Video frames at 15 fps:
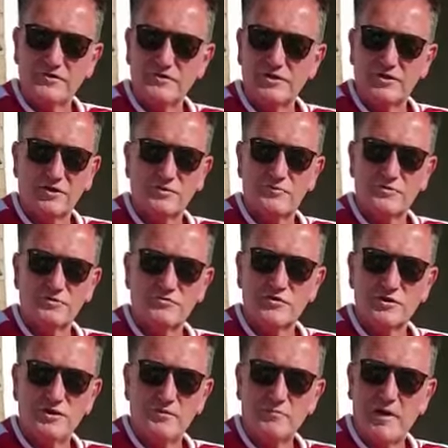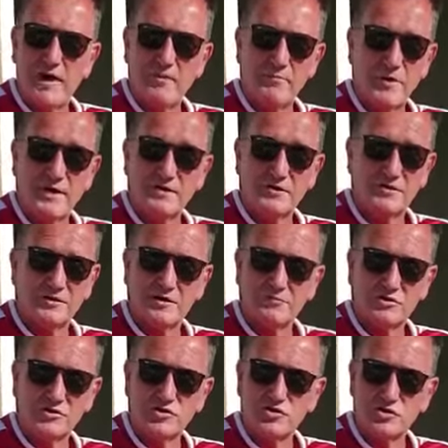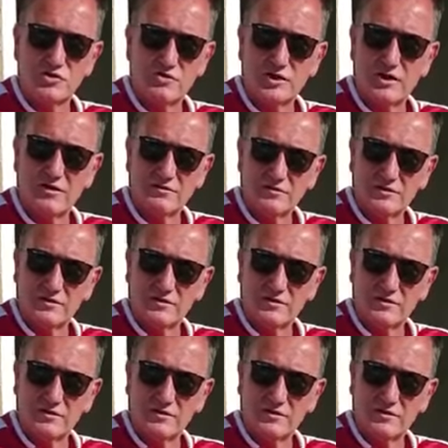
Tottenham was really bad. Man United was shocking.